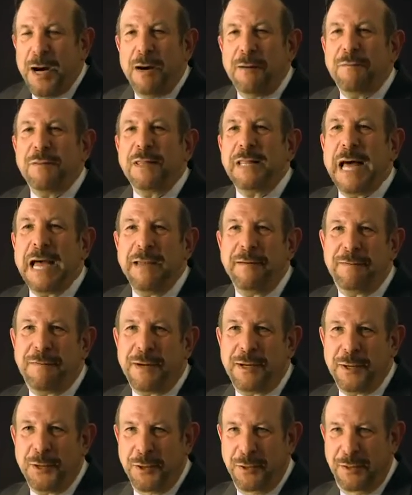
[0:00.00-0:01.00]
of life
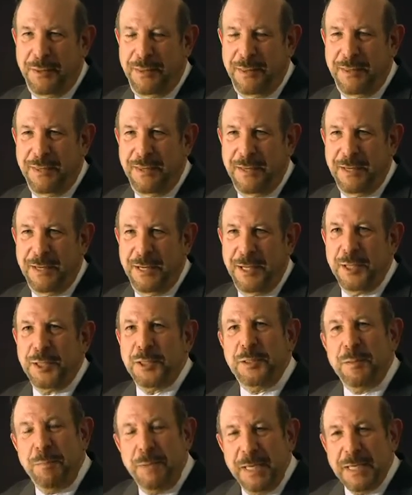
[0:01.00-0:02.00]
on earth
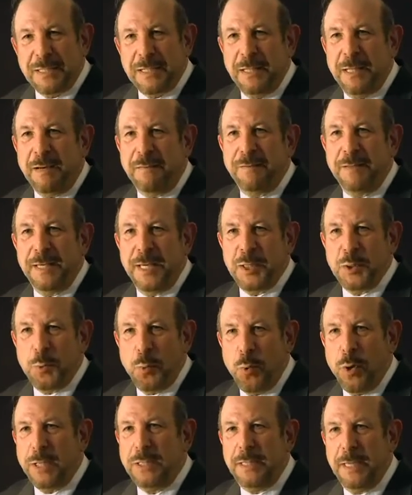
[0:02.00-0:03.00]
to be as lovely as
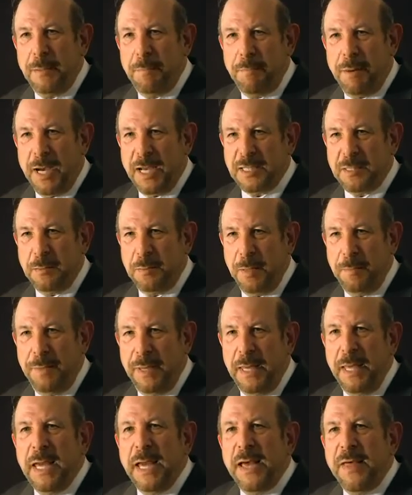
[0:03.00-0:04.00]
one can possibly
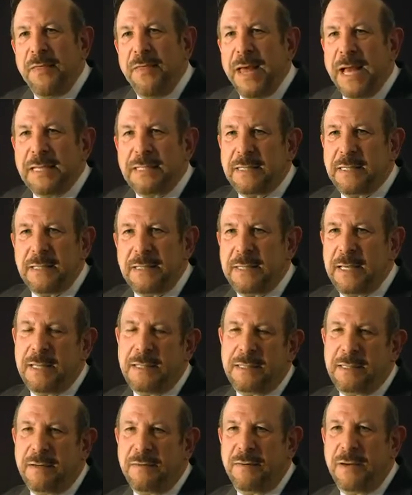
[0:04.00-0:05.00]
be. That's the
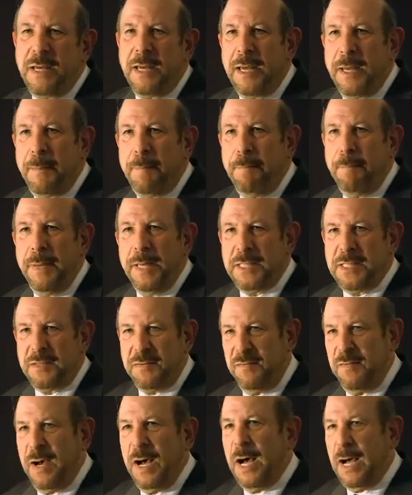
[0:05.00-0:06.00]
sense of
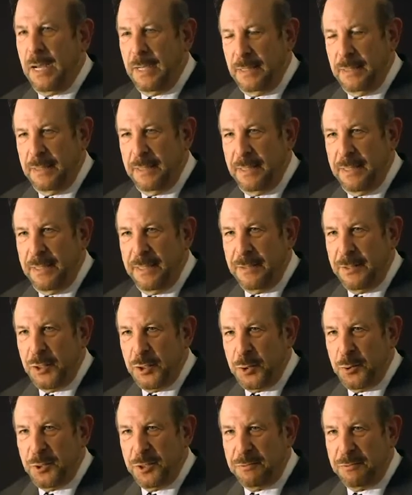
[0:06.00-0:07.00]
mitzvah in the
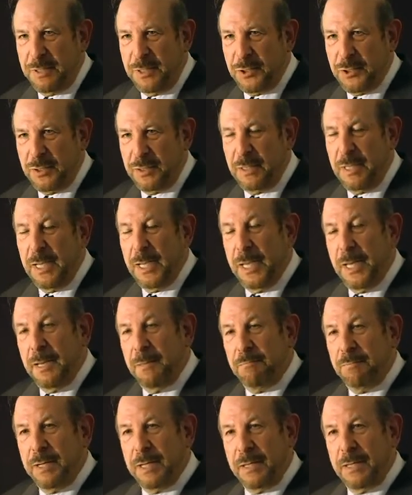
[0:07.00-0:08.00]
Jewish tradition.
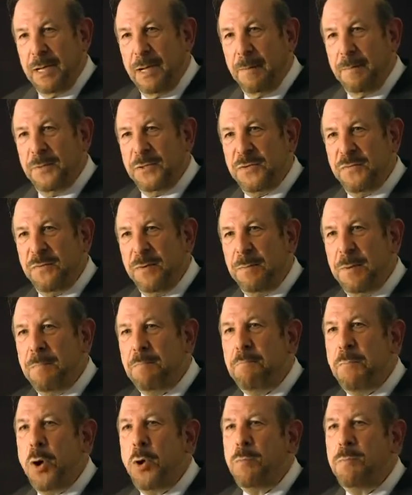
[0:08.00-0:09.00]
But it comes from a
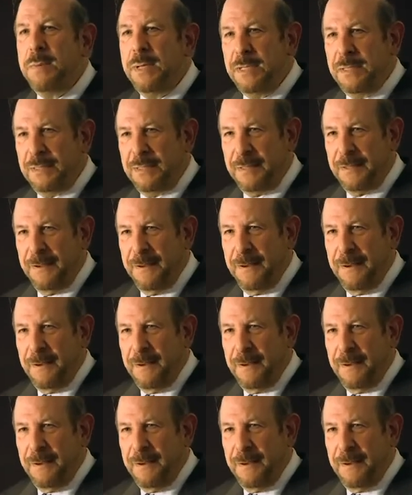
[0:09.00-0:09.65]
moment